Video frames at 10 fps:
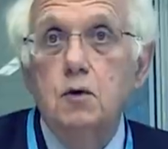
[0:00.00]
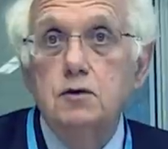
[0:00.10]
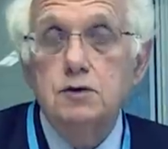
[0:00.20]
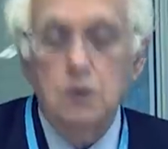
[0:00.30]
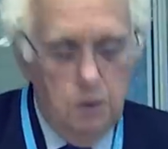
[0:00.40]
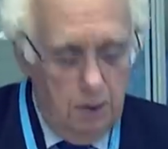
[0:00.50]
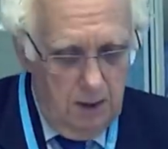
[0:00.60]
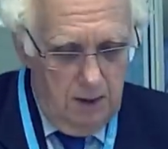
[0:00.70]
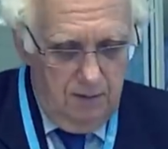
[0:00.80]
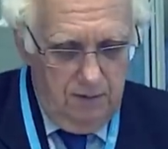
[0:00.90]
US
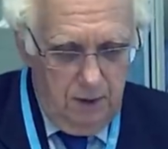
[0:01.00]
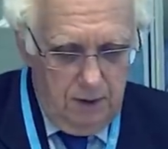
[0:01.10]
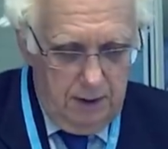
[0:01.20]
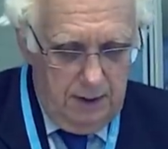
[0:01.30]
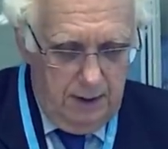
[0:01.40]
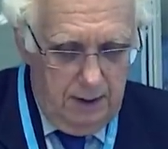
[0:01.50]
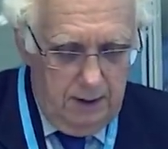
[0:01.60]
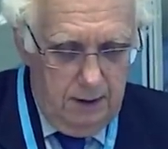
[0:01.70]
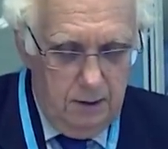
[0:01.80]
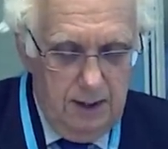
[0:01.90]
CDC doctors
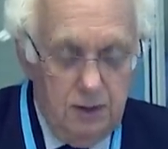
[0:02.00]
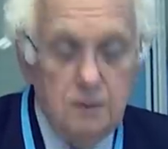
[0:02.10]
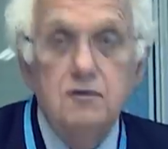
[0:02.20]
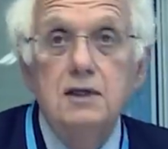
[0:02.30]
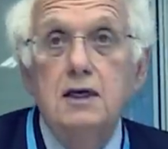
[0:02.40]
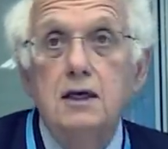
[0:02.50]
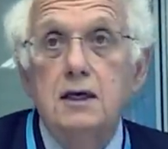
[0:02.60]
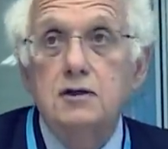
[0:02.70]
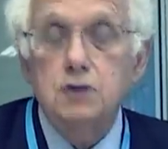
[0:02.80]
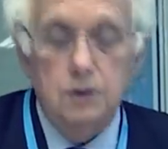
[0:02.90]
and medical experts
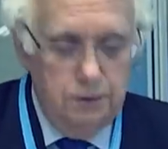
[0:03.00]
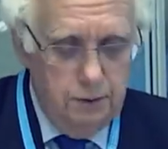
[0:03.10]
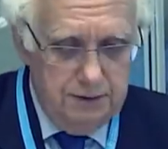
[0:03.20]
are in